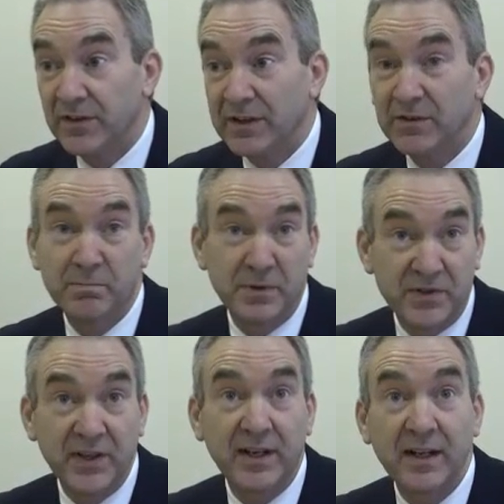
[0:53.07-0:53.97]
and
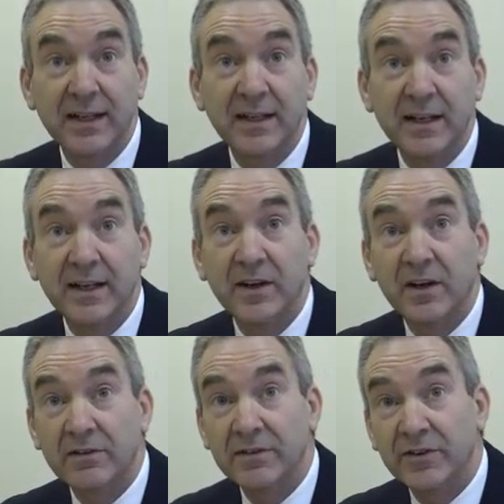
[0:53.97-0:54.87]
particularly in
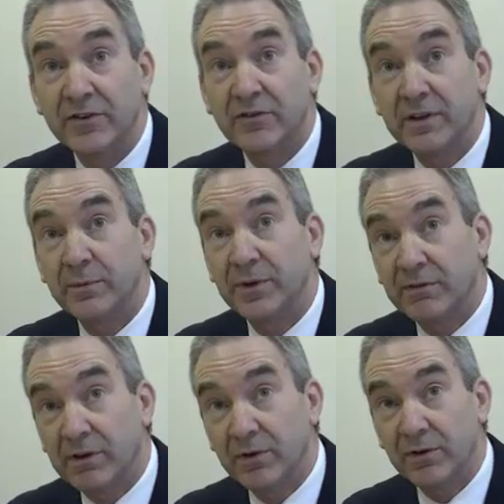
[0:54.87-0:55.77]
our industry with the
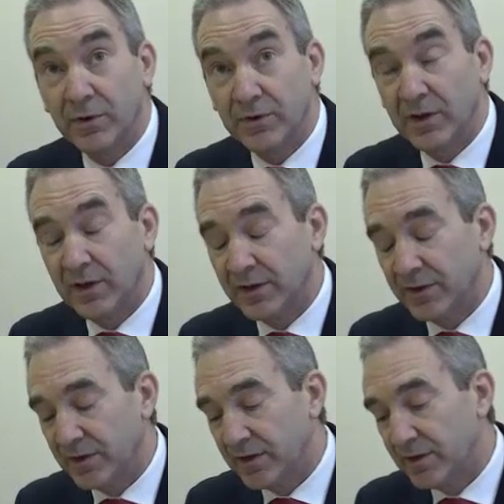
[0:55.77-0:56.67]
growth of online
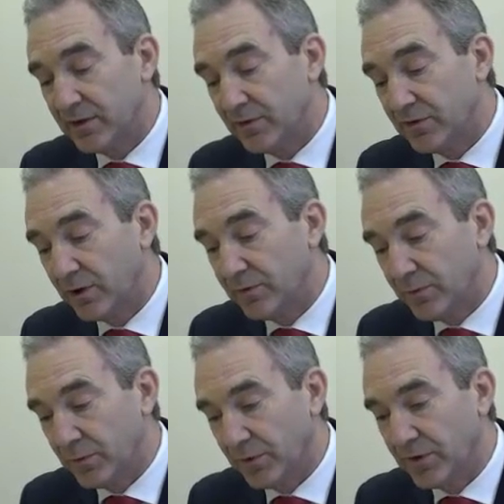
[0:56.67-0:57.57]
and so
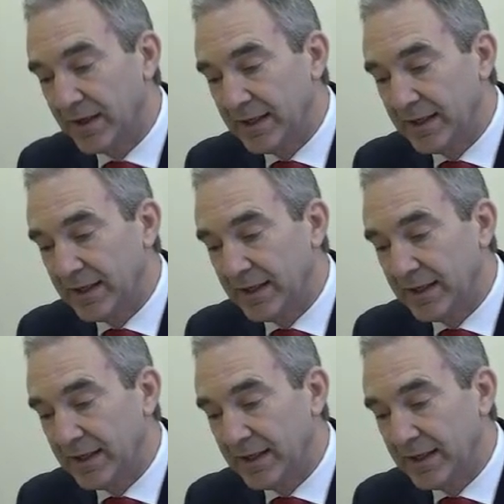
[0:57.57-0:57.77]
forth.